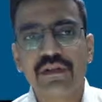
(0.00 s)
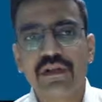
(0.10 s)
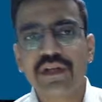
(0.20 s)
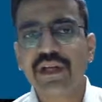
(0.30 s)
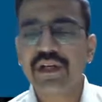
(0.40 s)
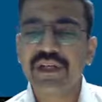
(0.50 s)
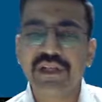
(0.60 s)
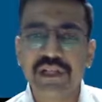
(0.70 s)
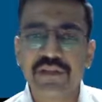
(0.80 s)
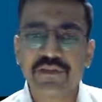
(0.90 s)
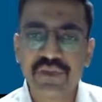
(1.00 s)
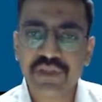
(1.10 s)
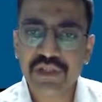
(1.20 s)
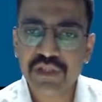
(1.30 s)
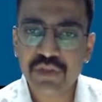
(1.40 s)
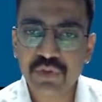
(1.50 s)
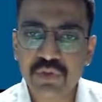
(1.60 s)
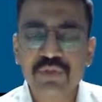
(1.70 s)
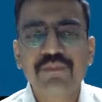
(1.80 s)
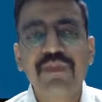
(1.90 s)
little details were clear to
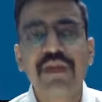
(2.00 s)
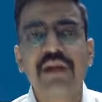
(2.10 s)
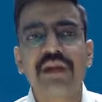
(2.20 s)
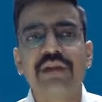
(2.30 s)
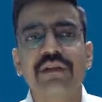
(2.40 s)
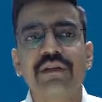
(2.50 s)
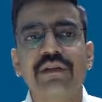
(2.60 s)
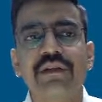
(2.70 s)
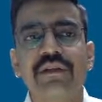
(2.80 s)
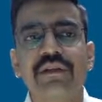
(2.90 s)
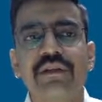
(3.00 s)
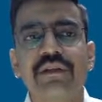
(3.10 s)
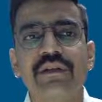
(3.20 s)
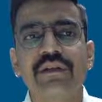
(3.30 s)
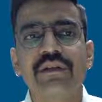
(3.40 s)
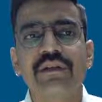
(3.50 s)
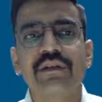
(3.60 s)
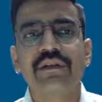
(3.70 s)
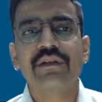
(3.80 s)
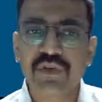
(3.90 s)
you. And
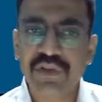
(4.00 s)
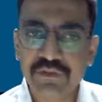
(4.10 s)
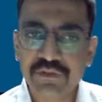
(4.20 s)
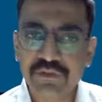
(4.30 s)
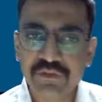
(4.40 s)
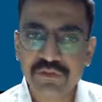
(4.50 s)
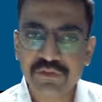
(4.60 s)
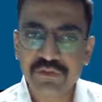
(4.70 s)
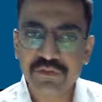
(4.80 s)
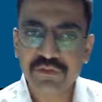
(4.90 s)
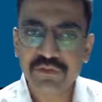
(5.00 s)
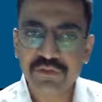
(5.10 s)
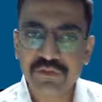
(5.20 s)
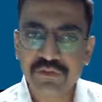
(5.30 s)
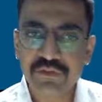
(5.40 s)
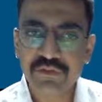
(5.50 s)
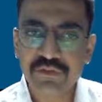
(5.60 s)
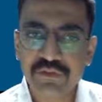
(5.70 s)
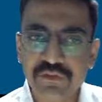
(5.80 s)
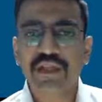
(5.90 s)
this was it for this session. And
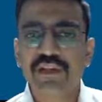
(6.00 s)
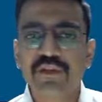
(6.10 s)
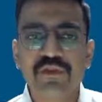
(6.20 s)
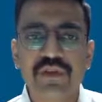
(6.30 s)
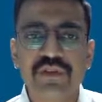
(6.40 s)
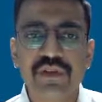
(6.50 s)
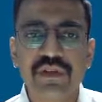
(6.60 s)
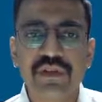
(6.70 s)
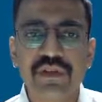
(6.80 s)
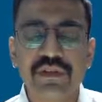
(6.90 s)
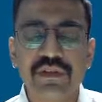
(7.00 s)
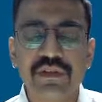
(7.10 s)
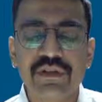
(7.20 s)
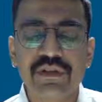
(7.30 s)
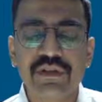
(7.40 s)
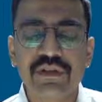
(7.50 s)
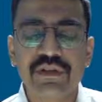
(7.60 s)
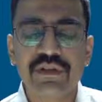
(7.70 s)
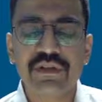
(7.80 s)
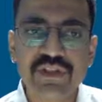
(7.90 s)
again, this was a demo
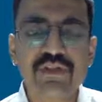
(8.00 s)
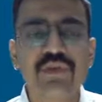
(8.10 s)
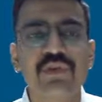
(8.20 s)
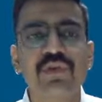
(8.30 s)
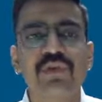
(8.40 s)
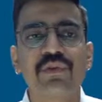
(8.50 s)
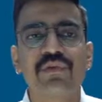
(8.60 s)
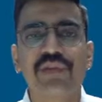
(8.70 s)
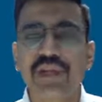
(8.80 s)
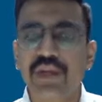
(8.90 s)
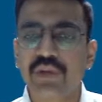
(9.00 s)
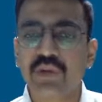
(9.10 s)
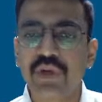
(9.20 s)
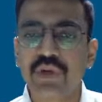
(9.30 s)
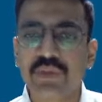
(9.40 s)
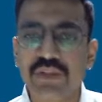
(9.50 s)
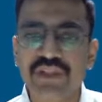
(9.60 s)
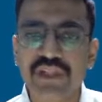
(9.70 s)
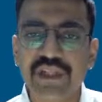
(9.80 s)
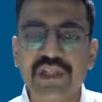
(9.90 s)
session, so we didn't go into much
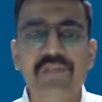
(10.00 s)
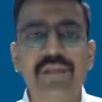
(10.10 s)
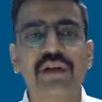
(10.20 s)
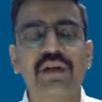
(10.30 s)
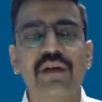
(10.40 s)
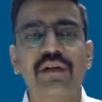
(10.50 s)
details, but